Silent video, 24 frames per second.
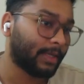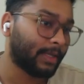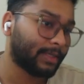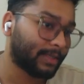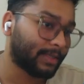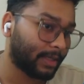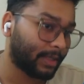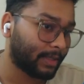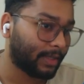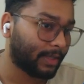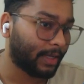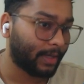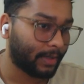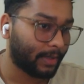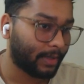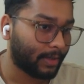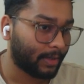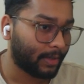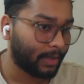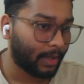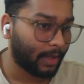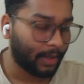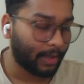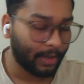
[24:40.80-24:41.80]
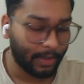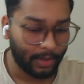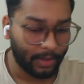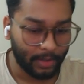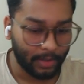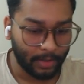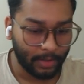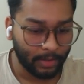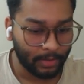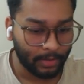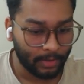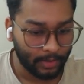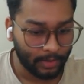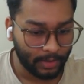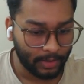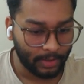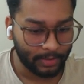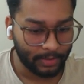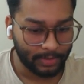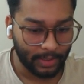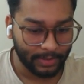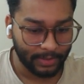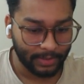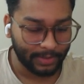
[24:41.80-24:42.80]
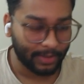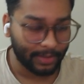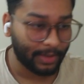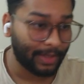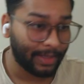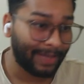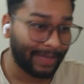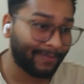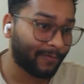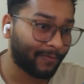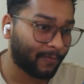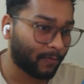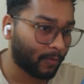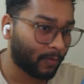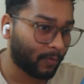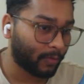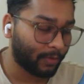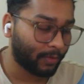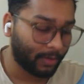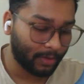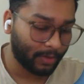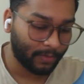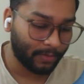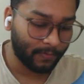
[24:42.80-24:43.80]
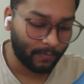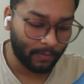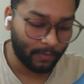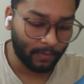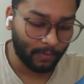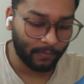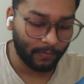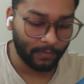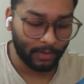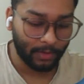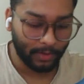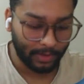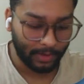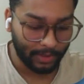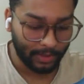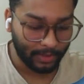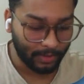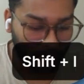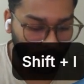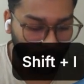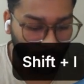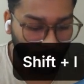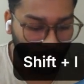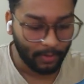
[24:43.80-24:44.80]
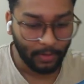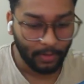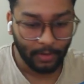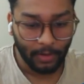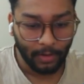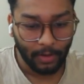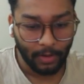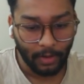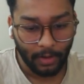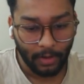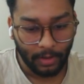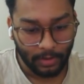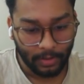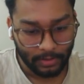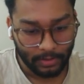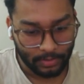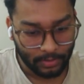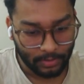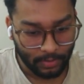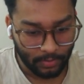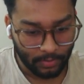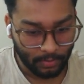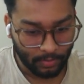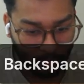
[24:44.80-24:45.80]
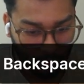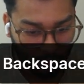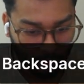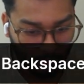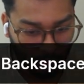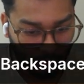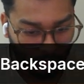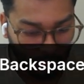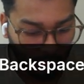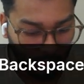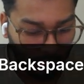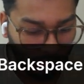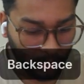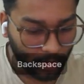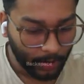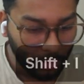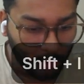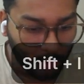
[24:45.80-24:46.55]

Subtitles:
and inside that there's IsaacLab folder of the GitHub. So